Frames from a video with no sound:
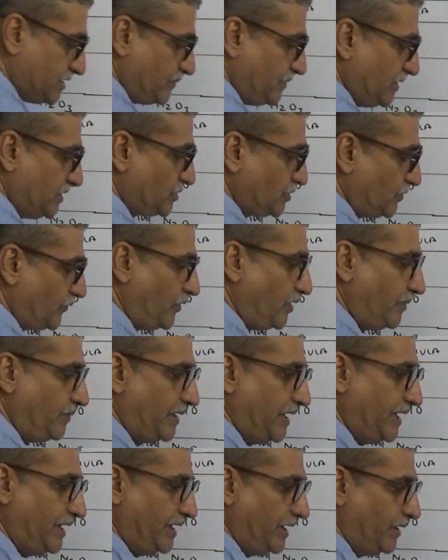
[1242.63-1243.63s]
place to form
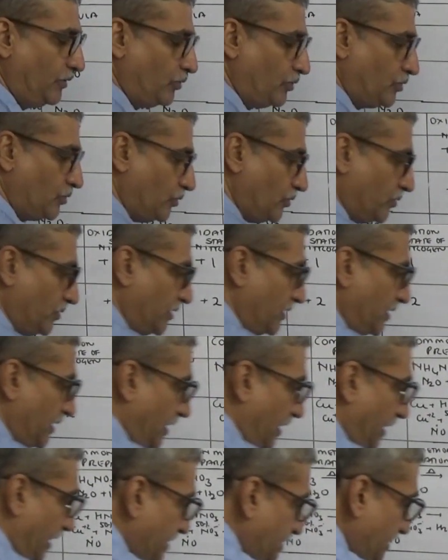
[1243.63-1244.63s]
NO2.
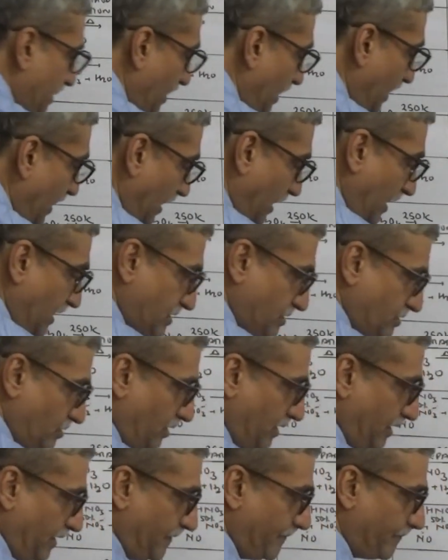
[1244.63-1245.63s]
It's a colorless
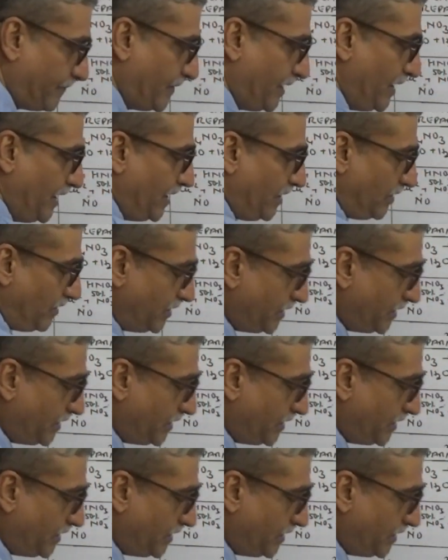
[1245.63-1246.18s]
solid. Now